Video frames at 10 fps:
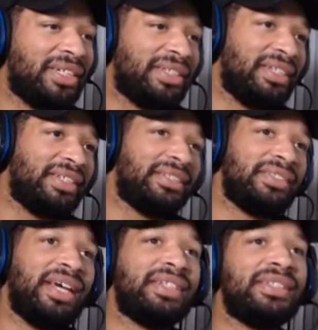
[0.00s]
there.
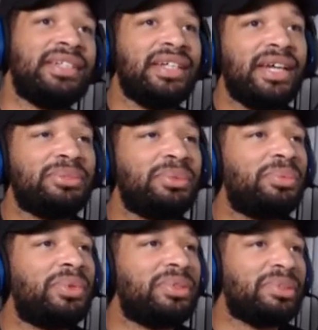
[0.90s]
That's what
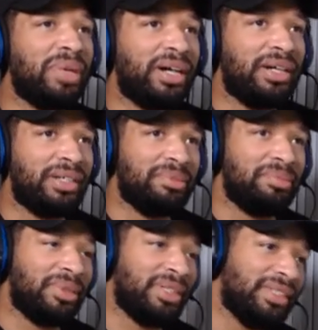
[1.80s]
warms my heart.
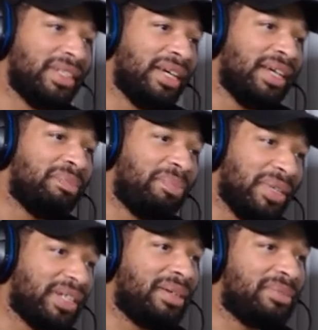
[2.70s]
But big
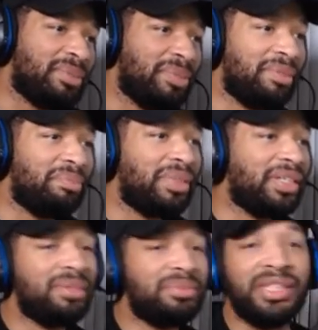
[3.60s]
ups, man. Big
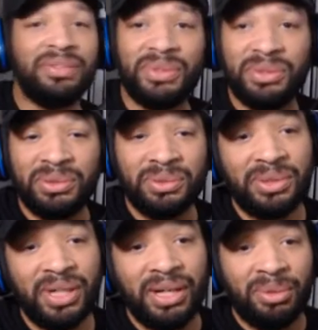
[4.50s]
ups. If you
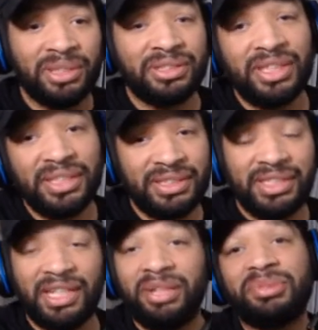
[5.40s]
one crazy
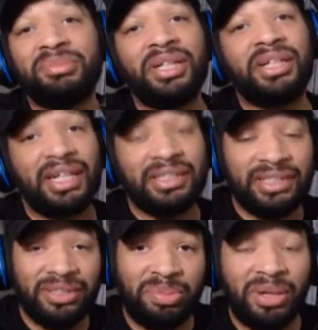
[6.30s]
gamer, man, I see
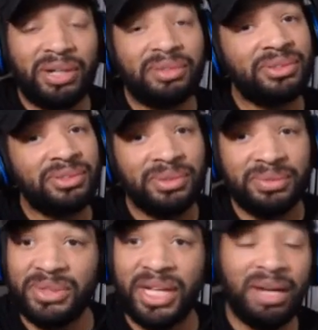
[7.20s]
you part of a crew. If you
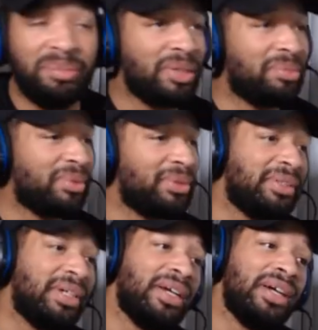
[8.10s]
got people
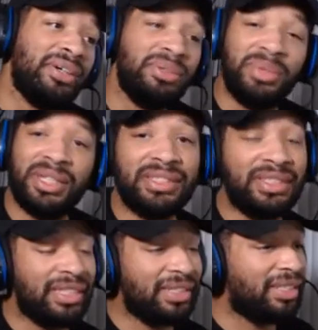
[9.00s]
who want to
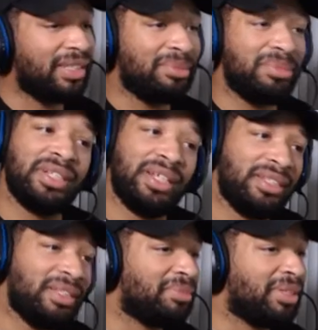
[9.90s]
send clips, let
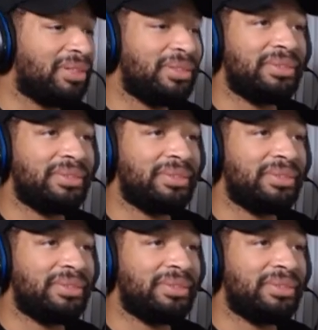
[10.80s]
them know.